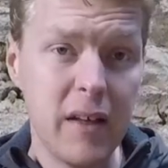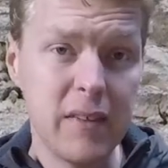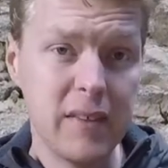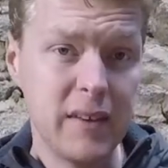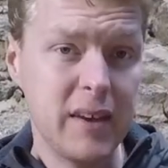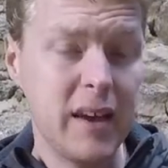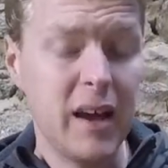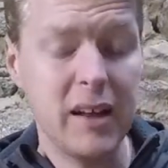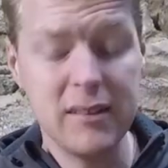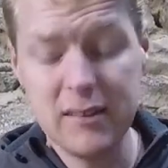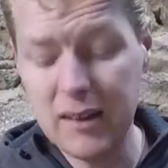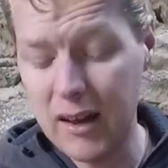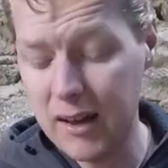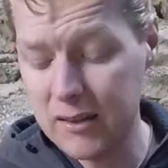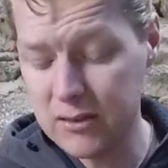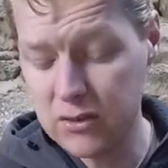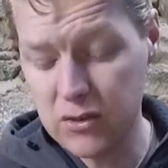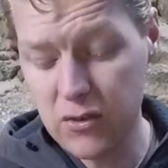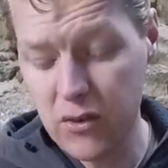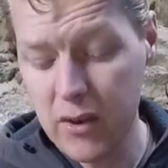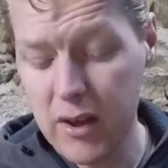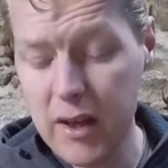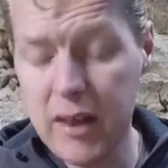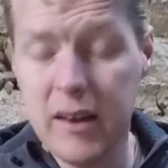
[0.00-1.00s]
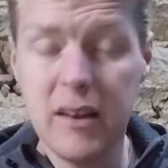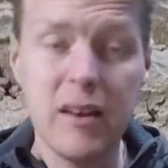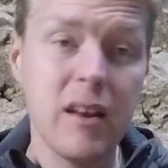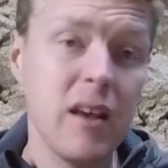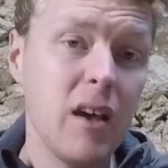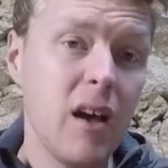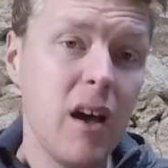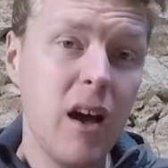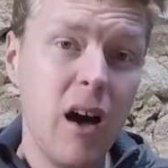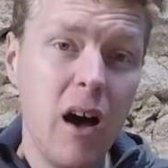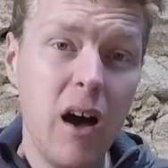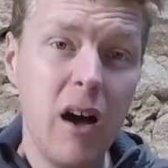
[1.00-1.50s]
The cat eye is great,
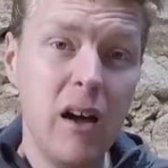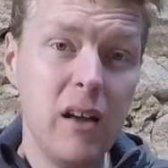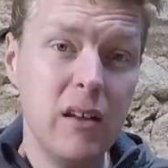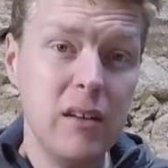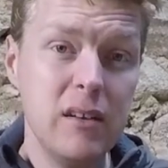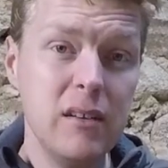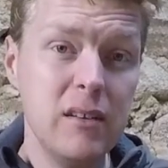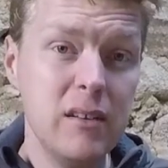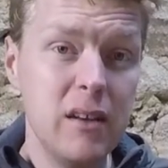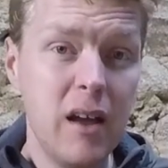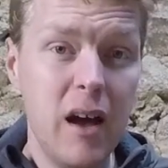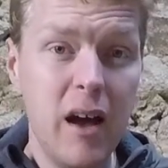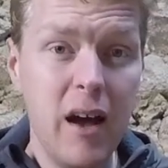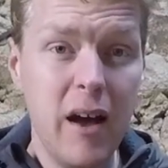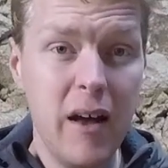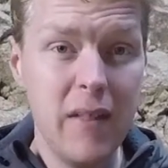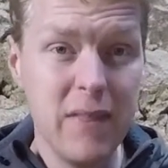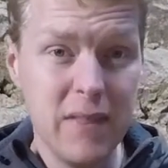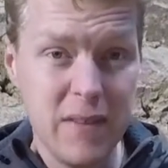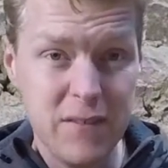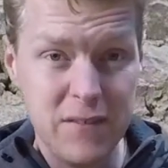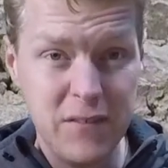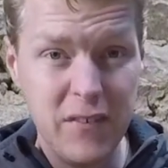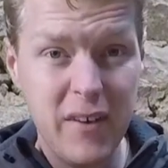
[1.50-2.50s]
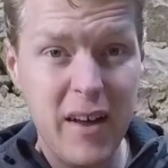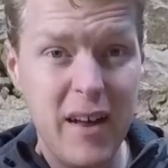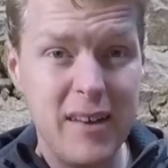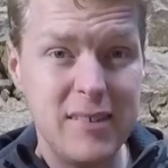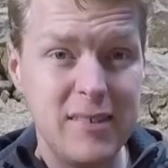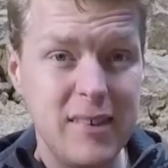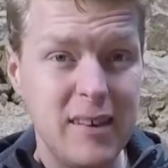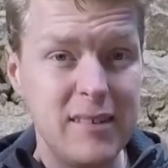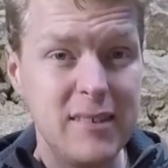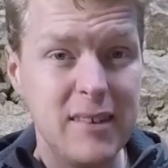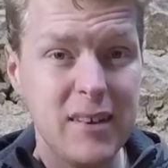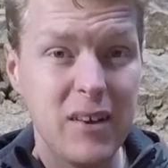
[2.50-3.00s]
and the flare
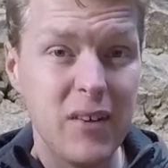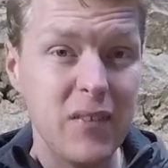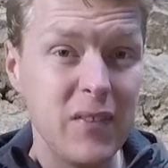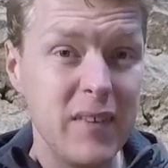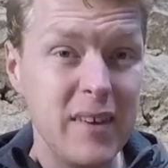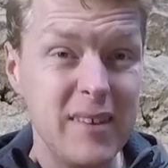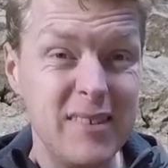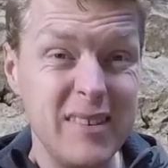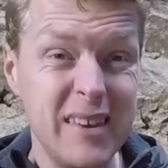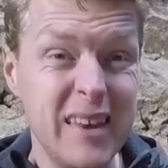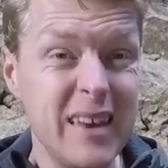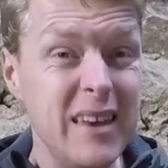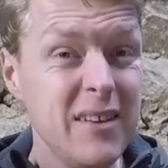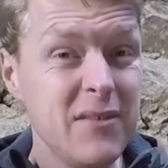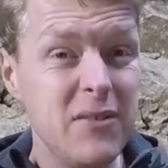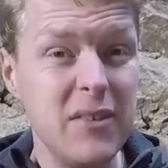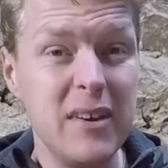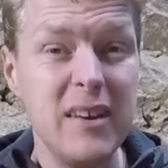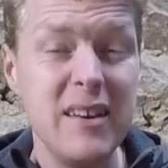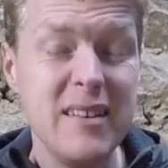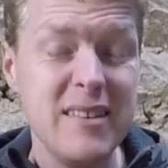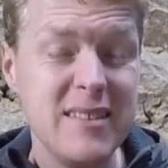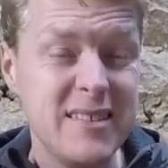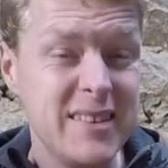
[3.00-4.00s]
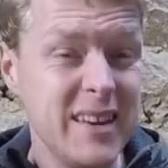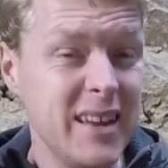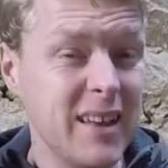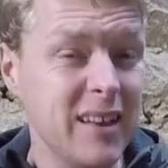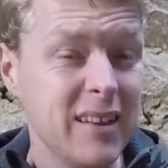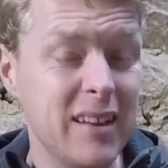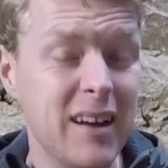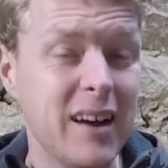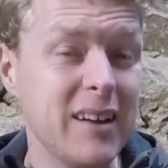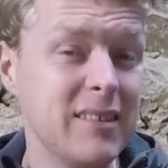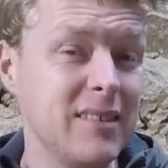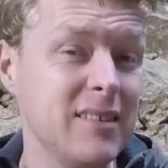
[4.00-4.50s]
setting on this, even in
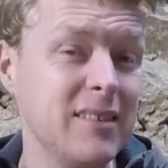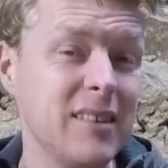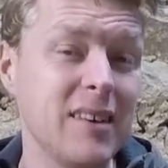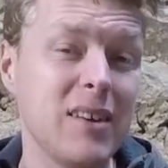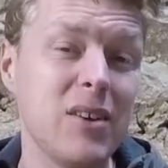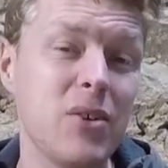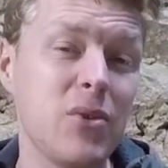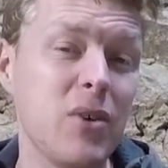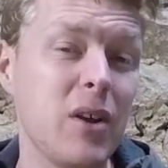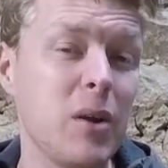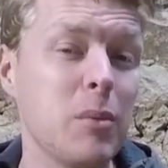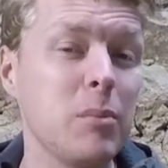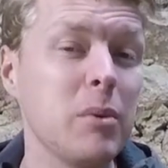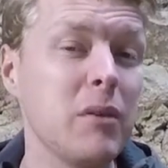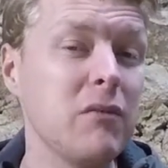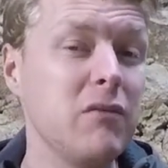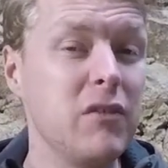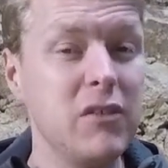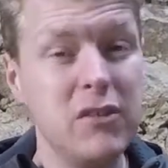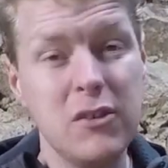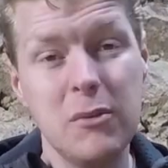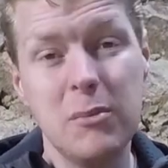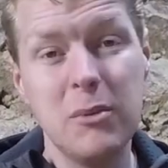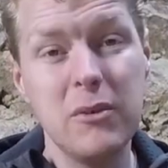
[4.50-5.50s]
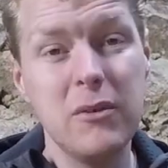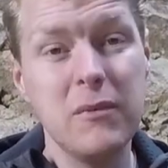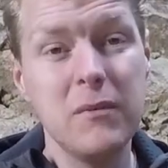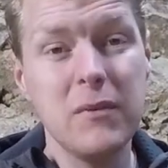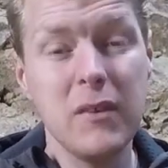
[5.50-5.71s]
daylight, is incredibly visible.